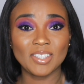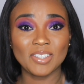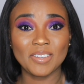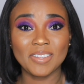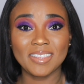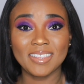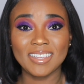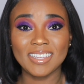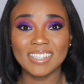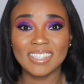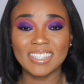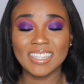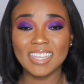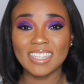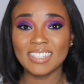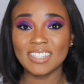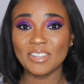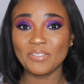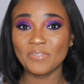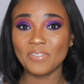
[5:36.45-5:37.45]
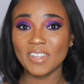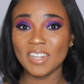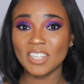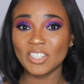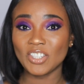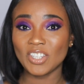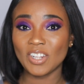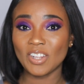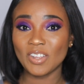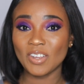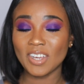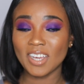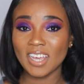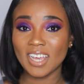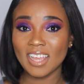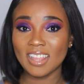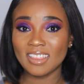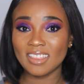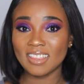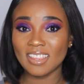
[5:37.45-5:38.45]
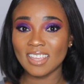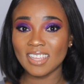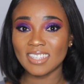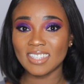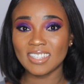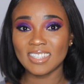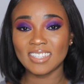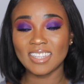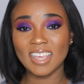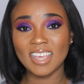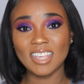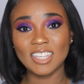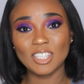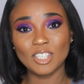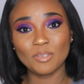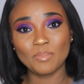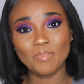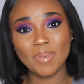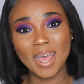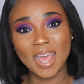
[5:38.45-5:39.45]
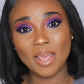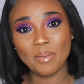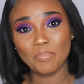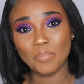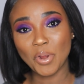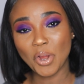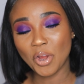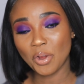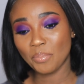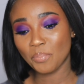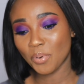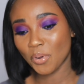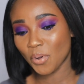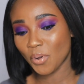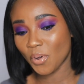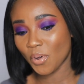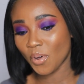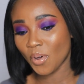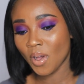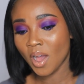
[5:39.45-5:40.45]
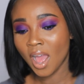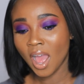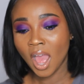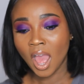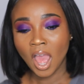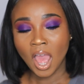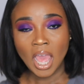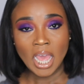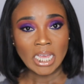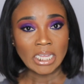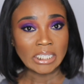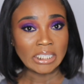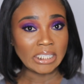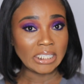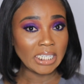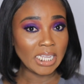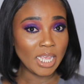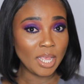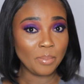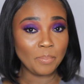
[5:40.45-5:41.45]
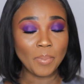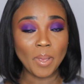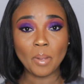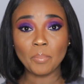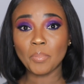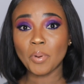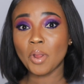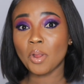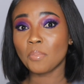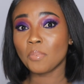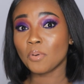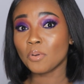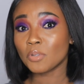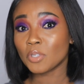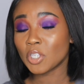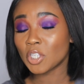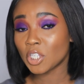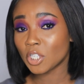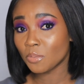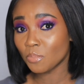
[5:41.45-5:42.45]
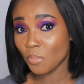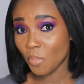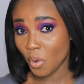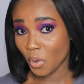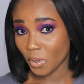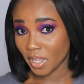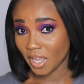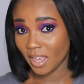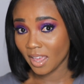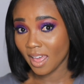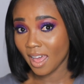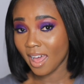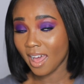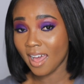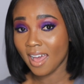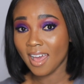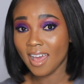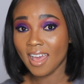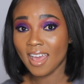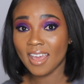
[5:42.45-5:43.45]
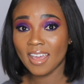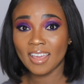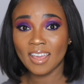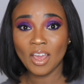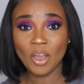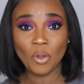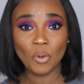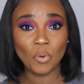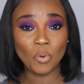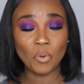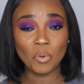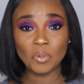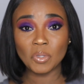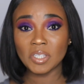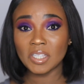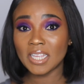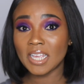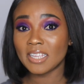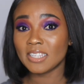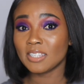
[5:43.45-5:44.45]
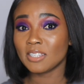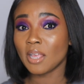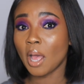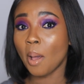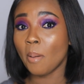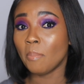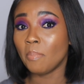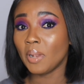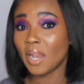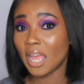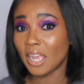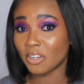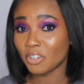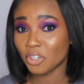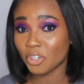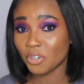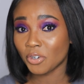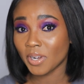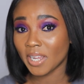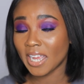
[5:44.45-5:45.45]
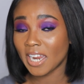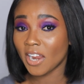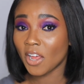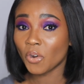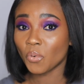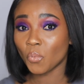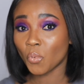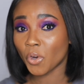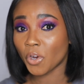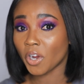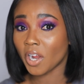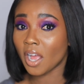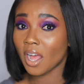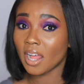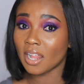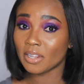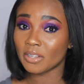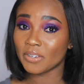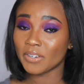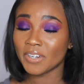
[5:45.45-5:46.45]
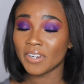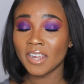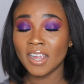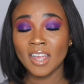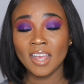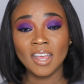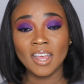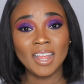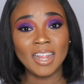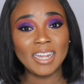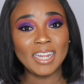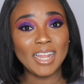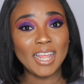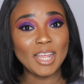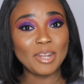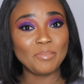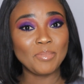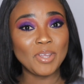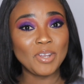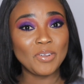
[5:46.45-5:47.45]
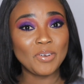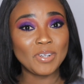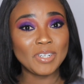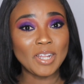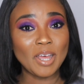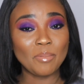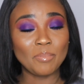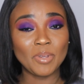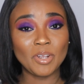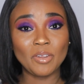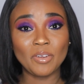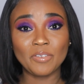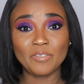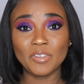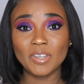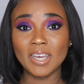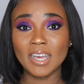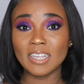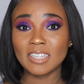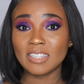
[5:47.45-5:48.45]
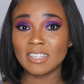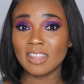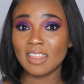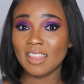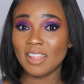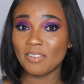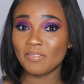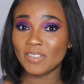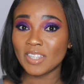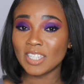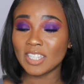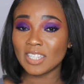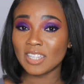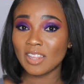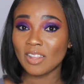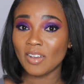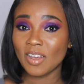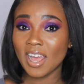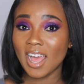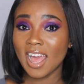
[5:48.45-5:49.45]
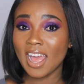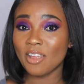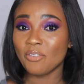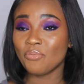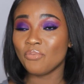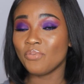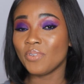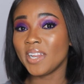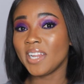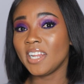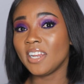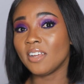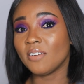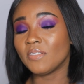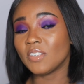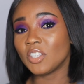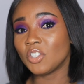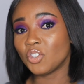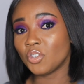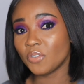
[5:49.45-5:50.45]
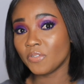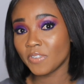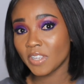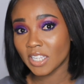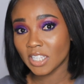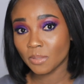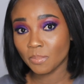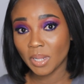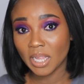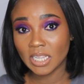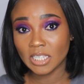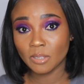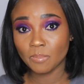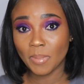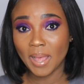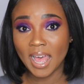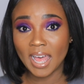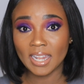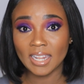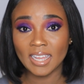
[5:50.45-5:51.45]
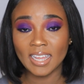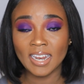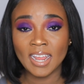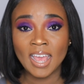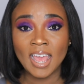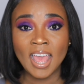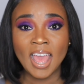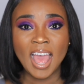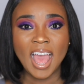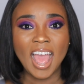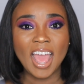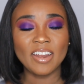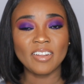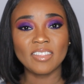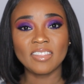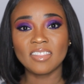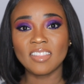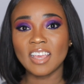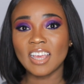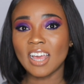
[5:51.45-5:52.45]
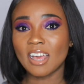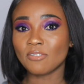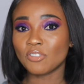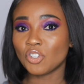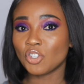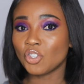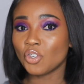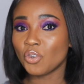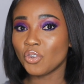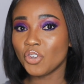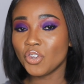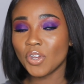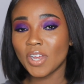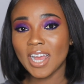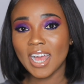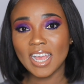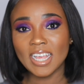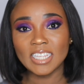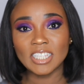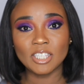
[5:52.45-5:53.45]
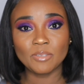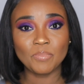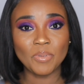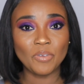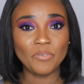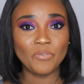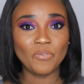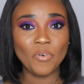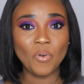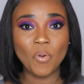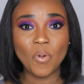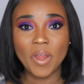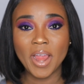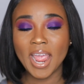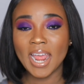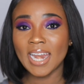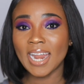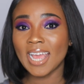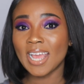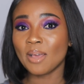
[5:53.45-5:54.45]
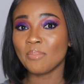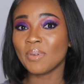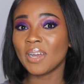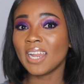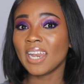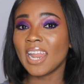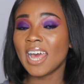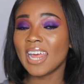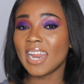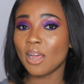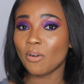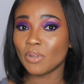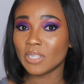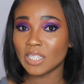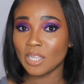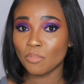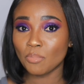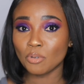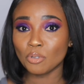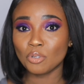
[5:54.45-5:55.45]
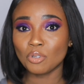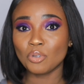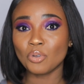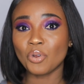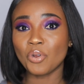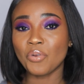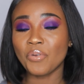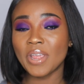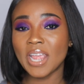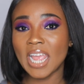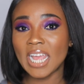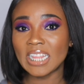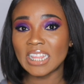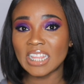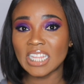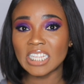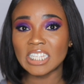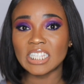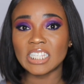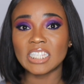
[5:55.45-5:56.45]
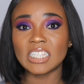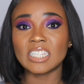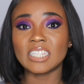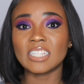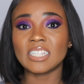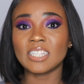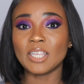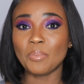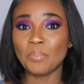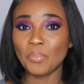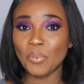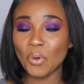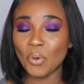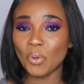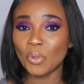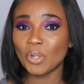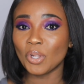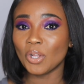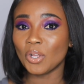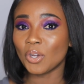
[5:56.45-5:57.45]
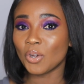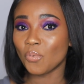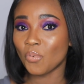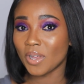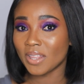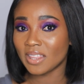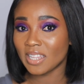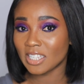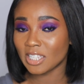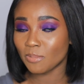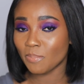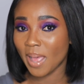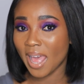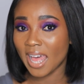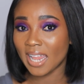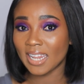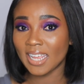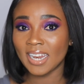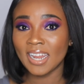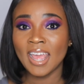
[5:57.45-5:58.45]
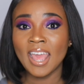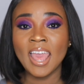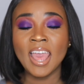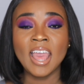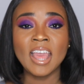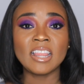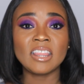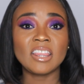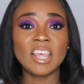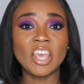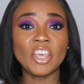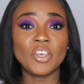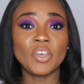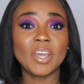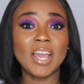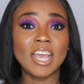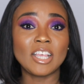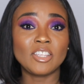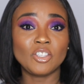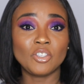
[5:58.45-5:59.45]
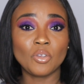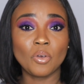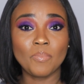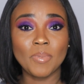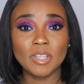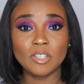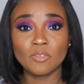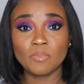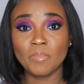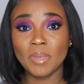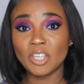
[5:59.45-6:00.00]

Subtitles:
So this is the finished look. This is my purple, deep purple smoky eye. Who says black girl cannot wear color? Let me know down below if you guys love this look. I really love this Juvia's Place palette. I don't think I've shown you guys before, and I am glad I was able to create this simple look with this palette. Thank you guys so much.